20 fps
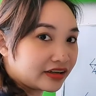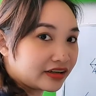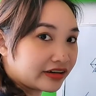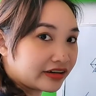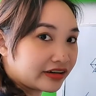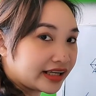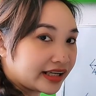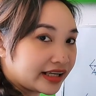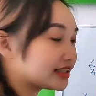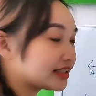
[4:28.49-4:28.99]

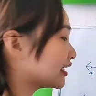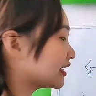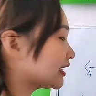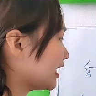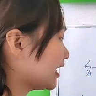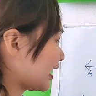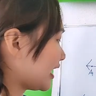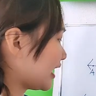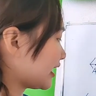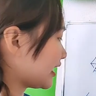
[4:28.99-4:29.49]
Alright,
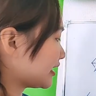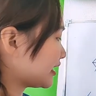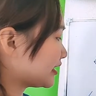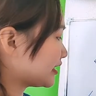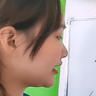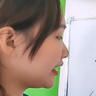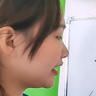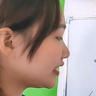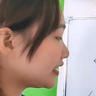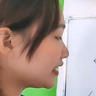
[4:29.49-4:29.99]
and
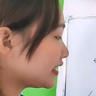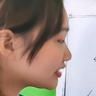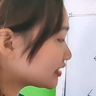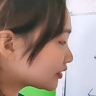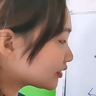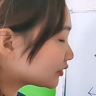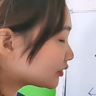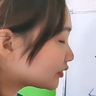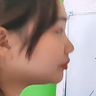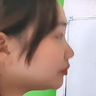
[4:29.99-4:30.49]
then this
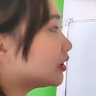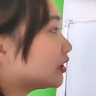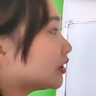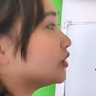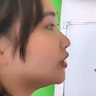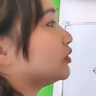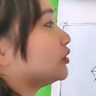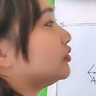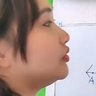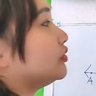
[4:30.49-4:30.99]
group,
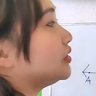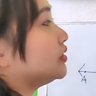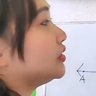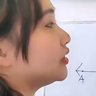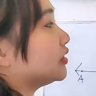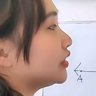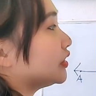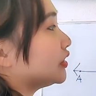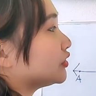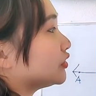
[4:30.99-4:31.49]
we're
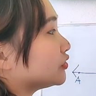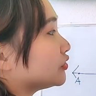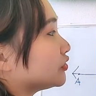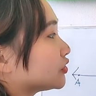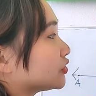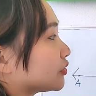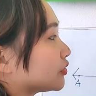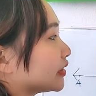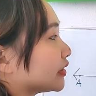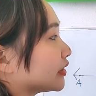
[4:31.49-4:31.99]
going to
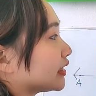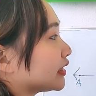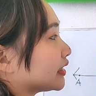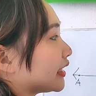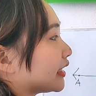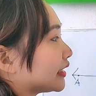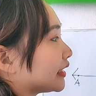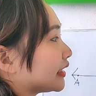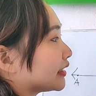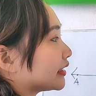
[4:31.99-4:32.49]
draw it
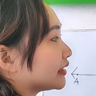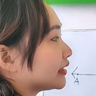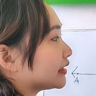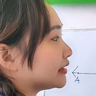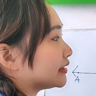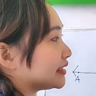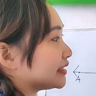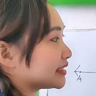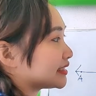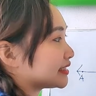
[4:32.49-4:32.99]
like
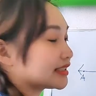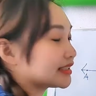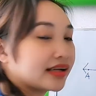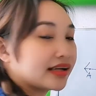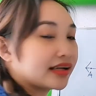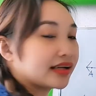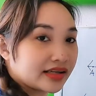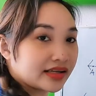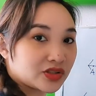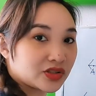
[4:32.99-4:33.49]
this
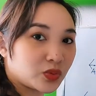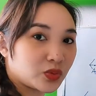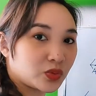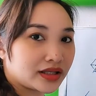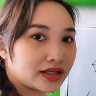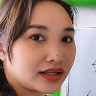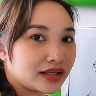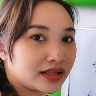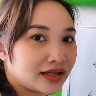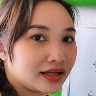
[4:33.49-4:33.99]
as
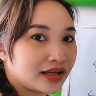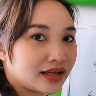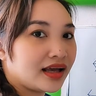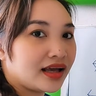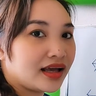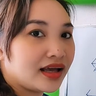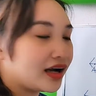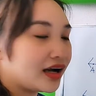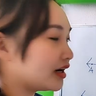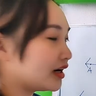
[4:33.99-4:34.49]
well.
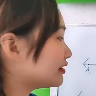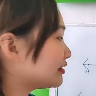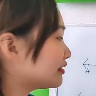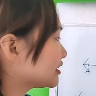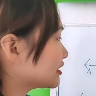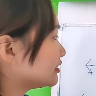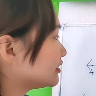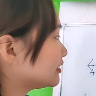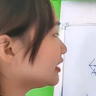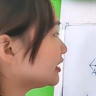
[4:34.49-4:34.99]

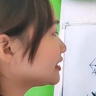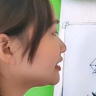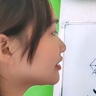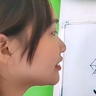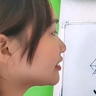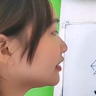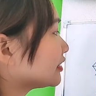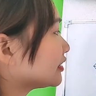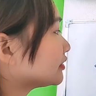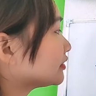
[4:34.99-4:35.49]
Alright, so let's
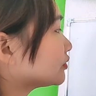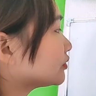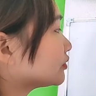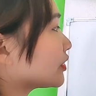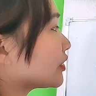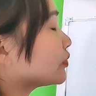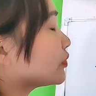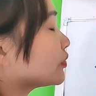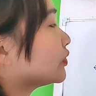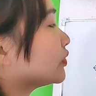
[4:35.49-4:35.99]
start
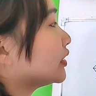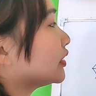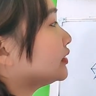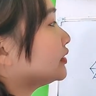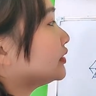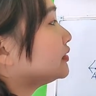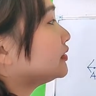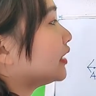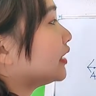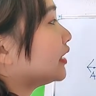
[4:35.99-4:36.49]
with
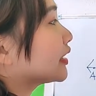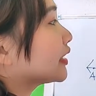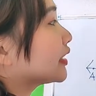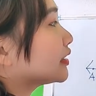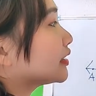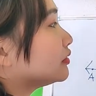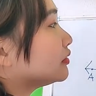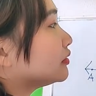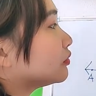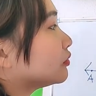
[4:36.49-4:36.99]

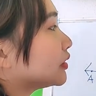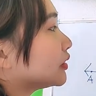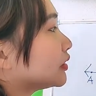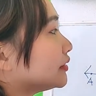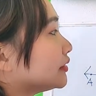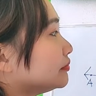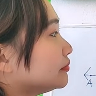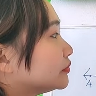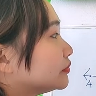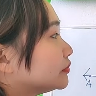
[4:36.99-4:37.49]
angle
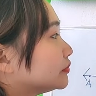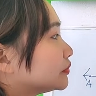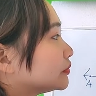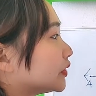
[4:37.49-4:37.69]
1.